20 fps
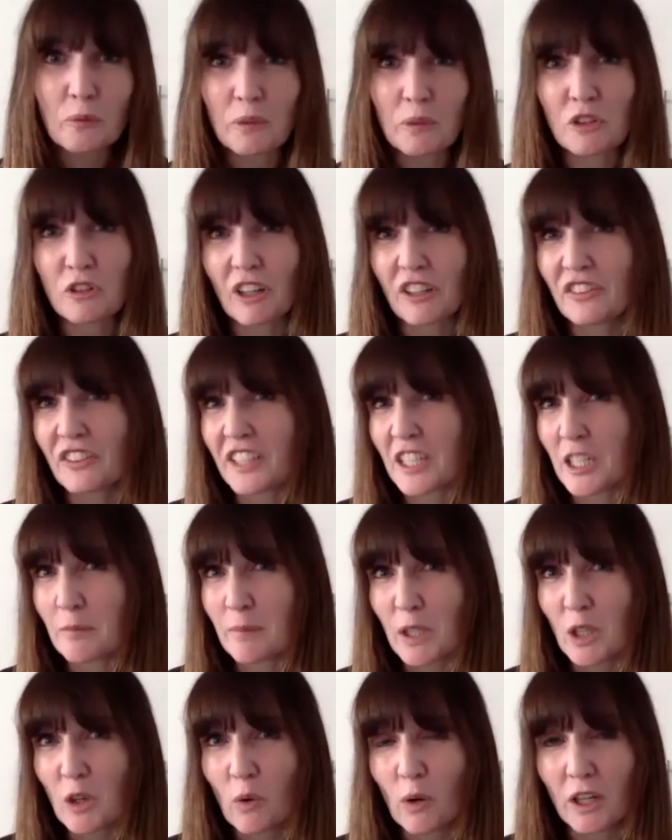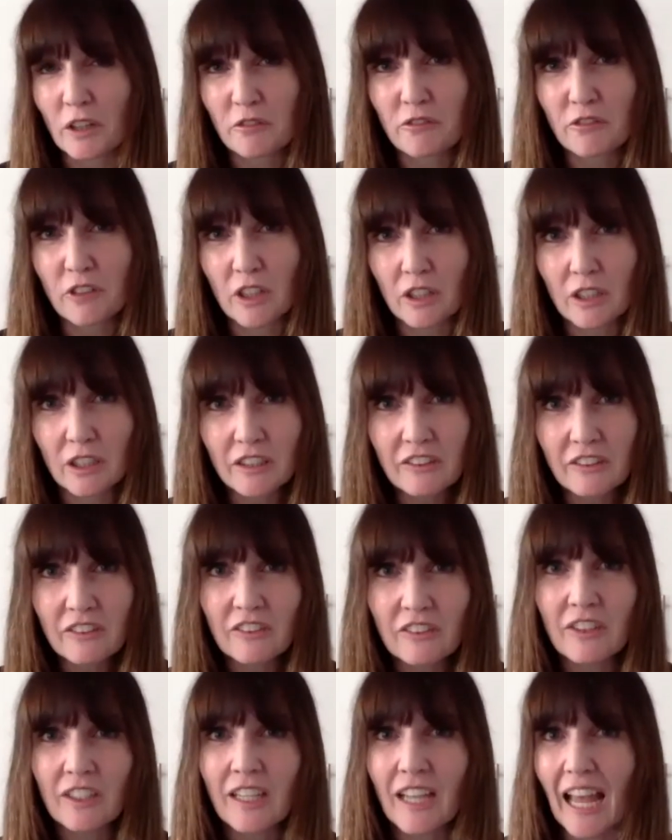We tried to keep it quite
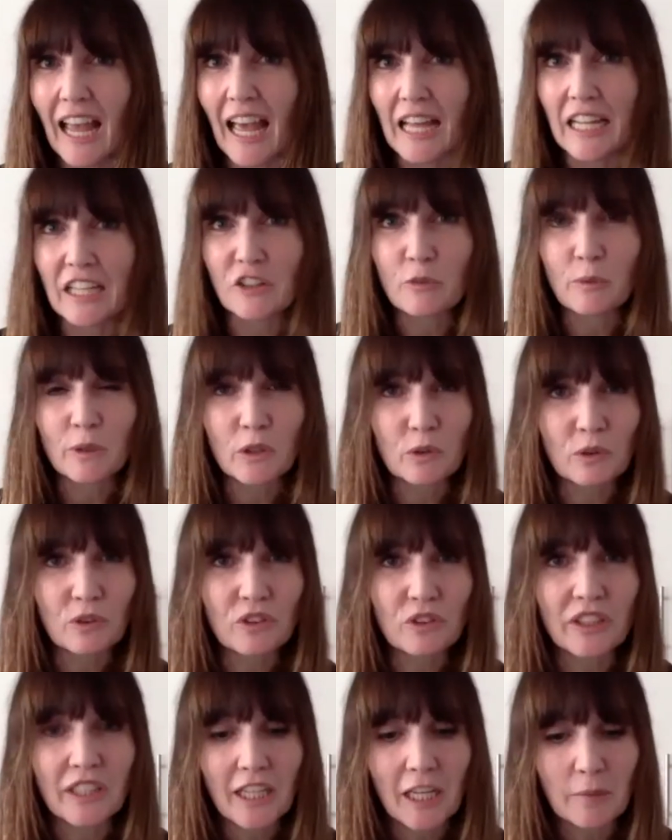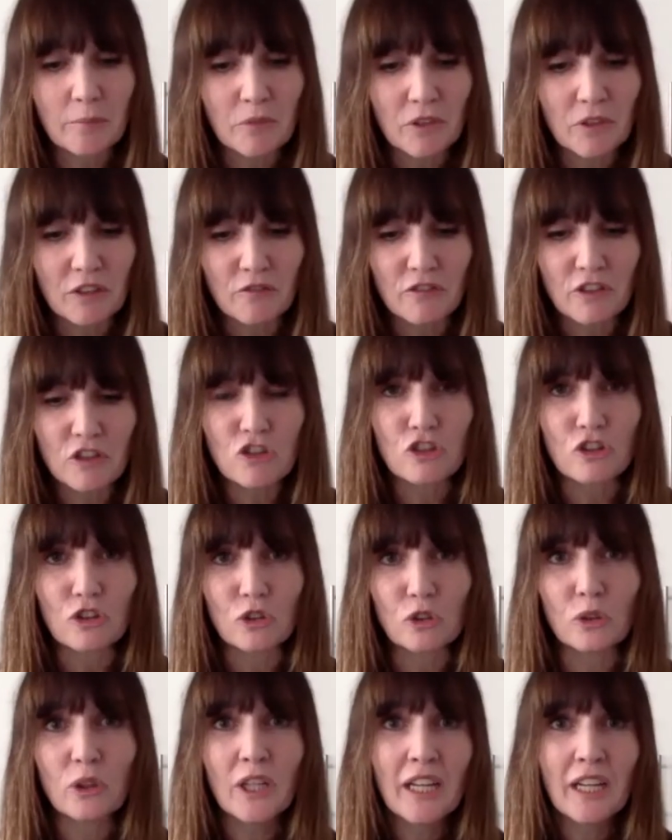fast, and we also kept it
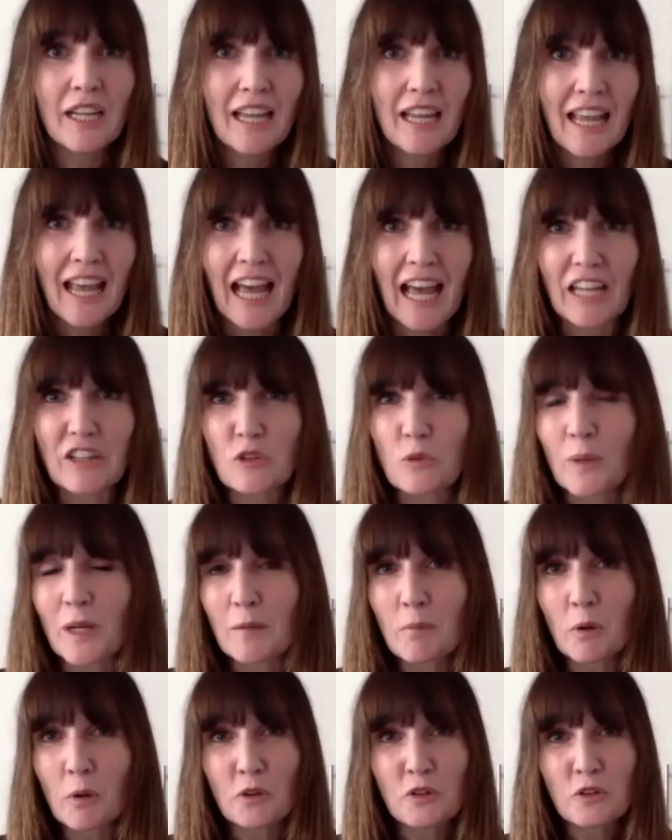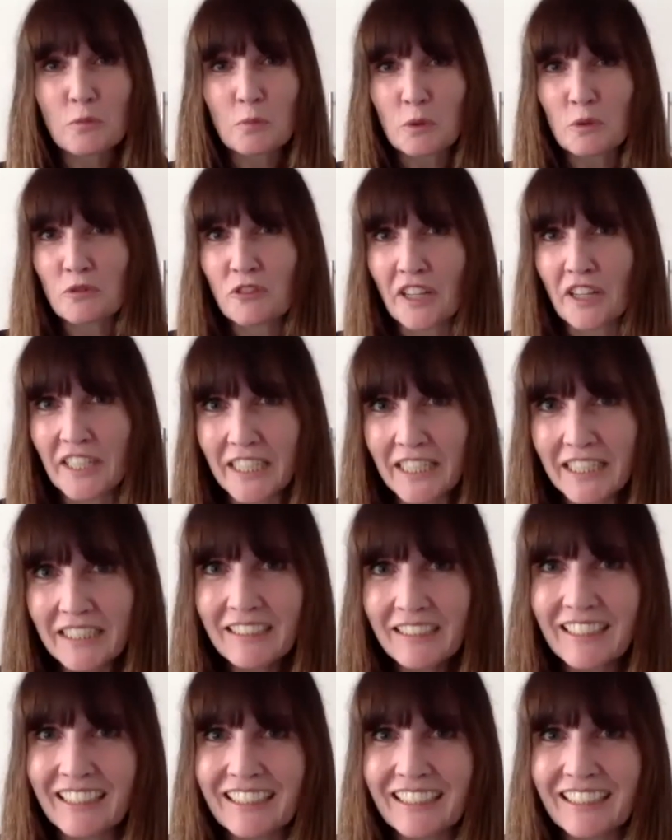visual and, where possible, funny.